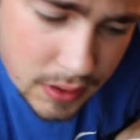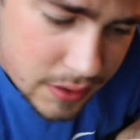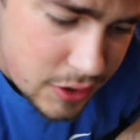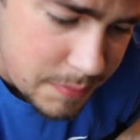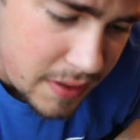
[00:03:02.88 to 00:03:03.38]

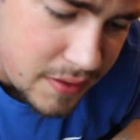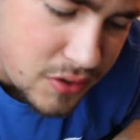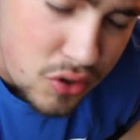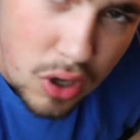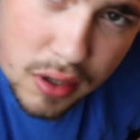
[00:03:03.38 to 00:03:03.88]
I just made
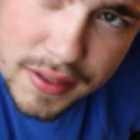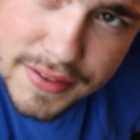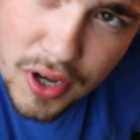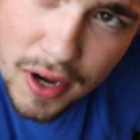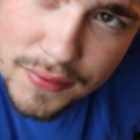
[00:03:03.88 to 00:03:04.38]
the
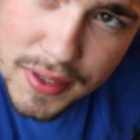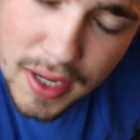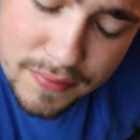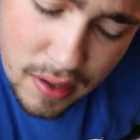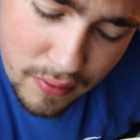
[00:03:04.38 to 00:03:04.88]
strongest
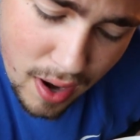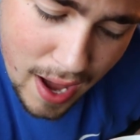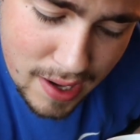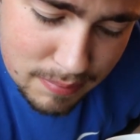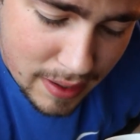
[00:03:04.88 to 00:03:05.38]
coffee I've ever
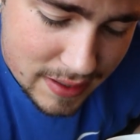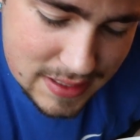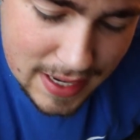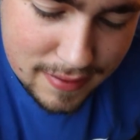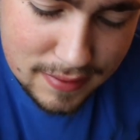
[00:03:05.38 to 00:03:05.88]
had in my
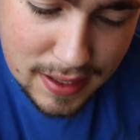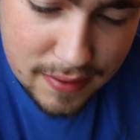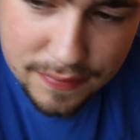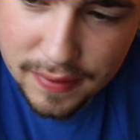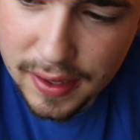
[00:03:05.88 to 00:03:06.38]
entire
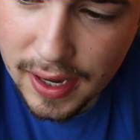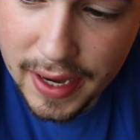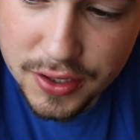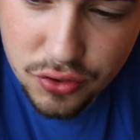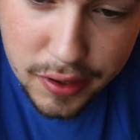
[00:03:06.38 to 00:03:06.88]
life, and
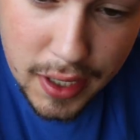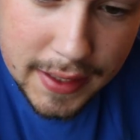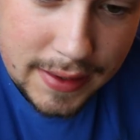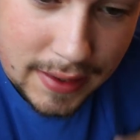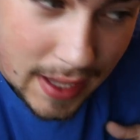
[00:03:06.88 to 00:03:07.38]
I
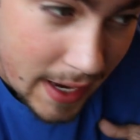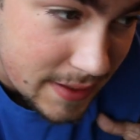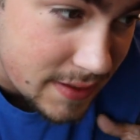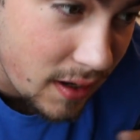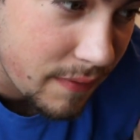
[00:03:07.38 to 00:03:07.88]
drank a
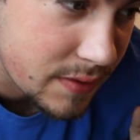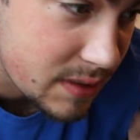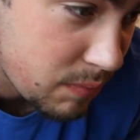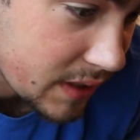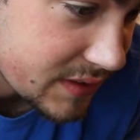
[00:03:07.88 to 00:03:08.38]
lot of
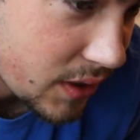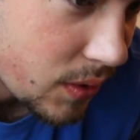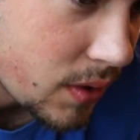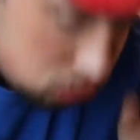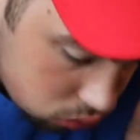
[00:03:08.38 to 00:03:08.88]
espresso.